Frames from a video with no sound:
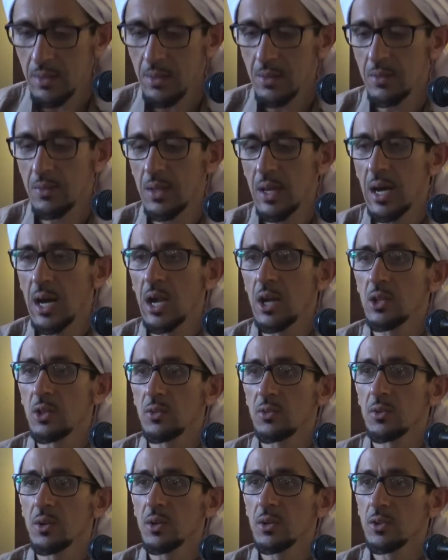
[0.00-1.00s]
the art
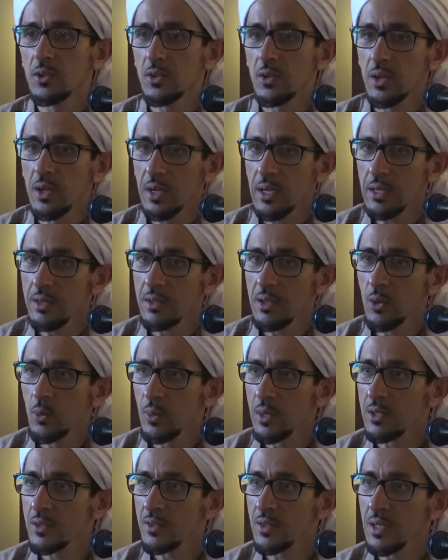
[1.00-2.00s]
of consecrating
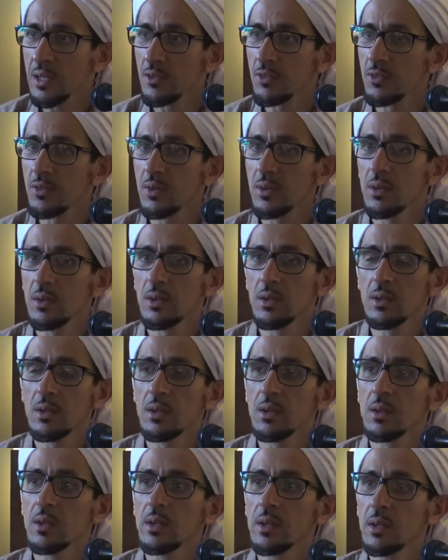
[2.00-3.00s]
oneself
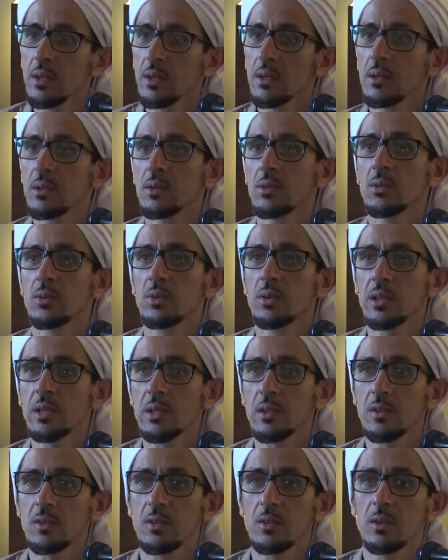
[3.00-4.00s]
to
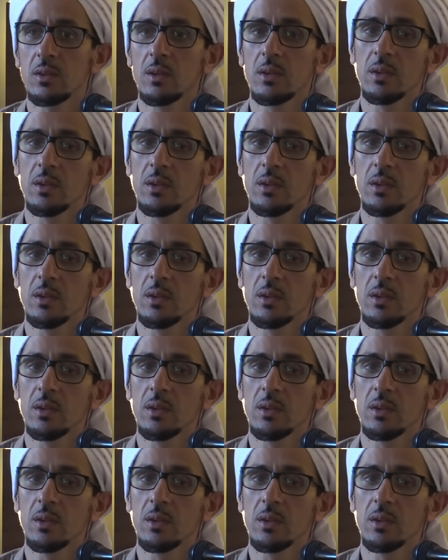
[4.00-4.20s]
this